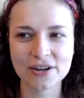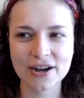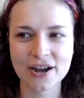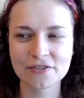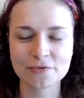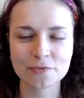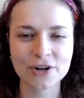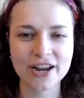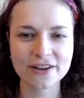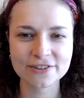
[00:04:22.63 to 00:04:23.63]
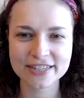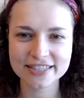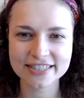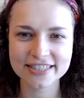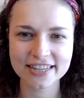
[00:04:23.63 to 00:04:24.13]
kind of more
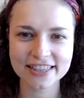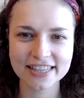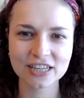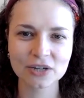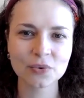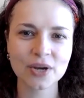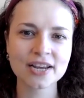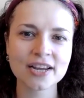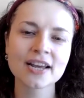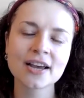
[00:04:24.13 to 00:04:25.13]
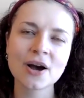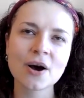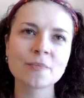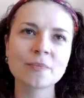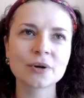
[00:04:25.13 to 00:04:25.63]
evident, I think, in a way,
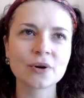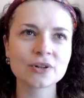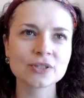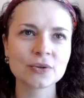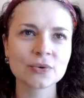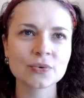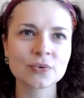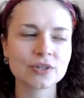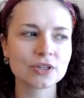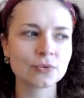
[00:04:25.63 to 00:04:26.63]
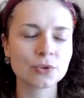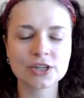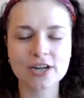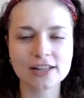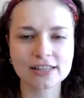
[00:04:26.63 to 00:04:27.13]
but also we're
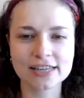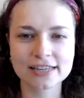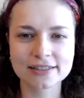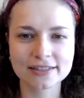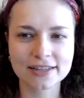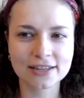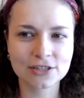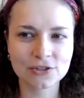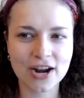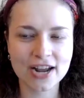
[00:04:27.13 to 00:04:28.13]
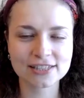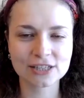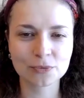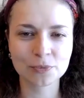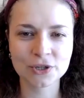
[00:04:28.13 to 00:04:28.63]
not like
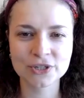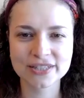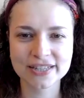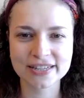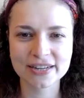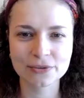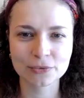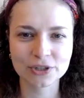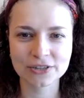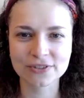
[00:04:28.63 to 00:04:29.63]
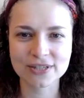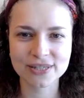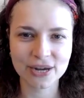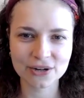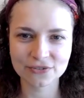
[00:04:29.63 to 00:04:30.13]
interacting in person and we're even
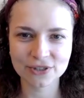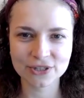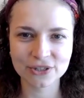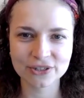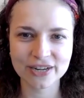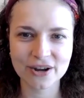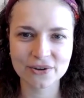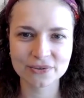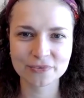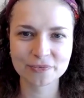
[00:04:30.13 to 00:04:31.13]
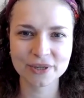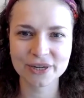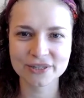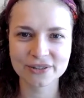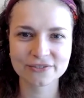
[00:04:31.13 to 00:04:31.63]
scared of each other now
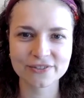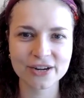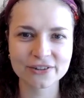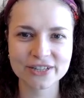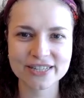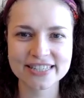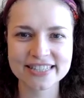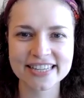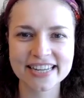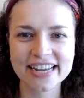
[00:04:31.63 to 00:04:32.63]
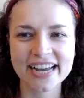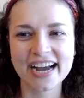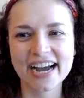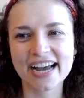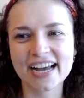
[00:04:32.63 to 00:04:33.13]
because of the virus.
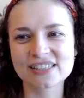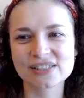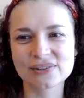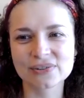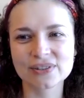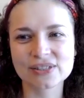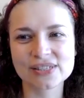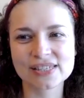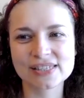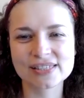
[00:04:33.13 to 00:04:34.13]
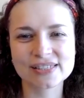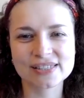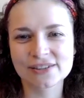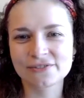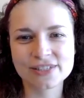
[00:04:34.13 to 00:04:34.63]
And so there's this
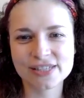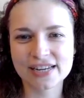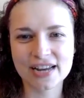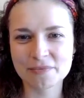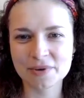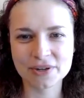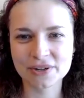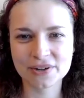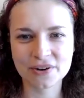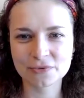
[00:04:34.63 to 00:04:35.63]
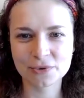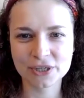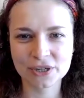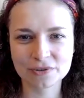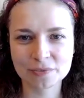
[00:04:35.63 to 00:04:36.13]
different dynamic of
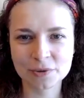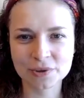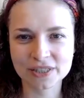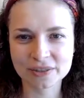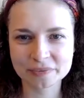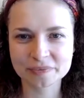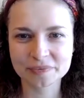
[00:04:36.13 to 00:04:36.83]
working remotely.